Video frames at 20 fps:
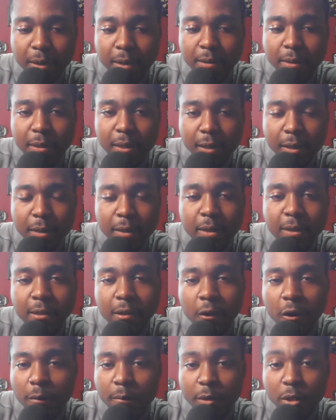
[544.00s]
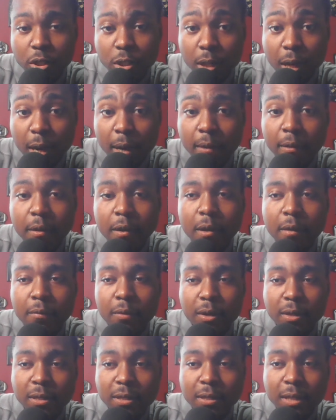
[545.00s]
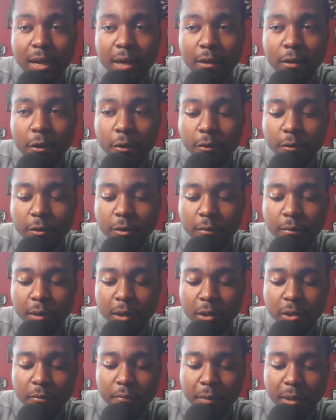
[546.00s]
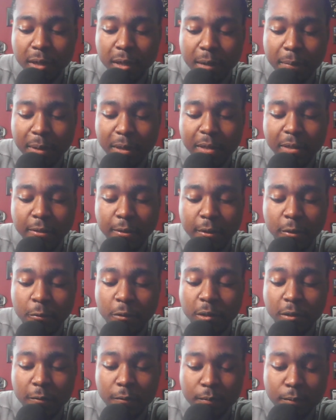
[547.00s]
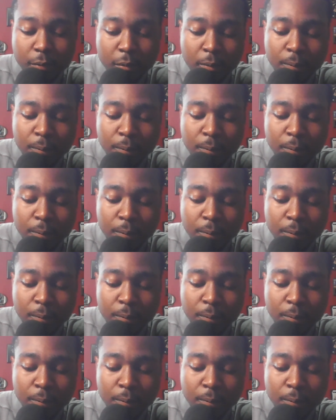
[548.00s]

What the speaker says: because his arm is shot, because he's gotten hurt so much. But, I mean, this dude was